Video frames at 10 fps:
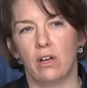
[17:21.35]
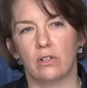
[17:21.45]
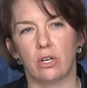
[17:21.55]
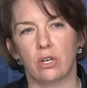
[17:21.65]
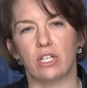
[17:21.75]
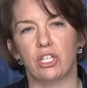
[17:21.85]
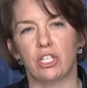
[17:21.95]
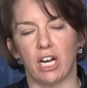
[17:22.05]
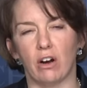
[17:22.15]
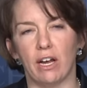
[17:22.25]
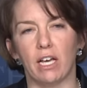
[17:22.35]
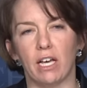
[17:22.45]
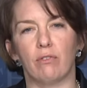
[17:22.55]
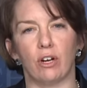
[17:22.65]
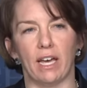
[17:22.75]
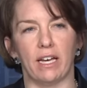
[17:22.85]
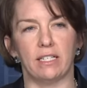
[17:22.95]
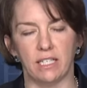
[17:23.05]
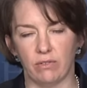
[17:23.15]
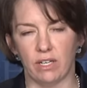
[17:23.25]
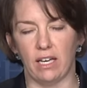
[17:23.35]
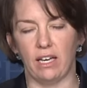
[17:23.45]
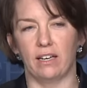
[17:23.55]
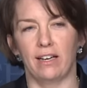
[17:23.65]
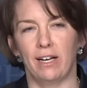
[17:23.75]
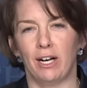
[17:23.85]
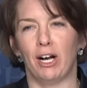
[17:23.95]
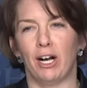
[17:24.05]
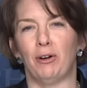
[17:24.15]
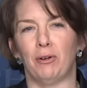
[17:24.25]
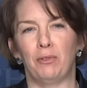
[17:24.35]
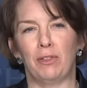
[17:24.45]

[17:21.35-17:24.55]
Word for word: So this sharing of creativity uh,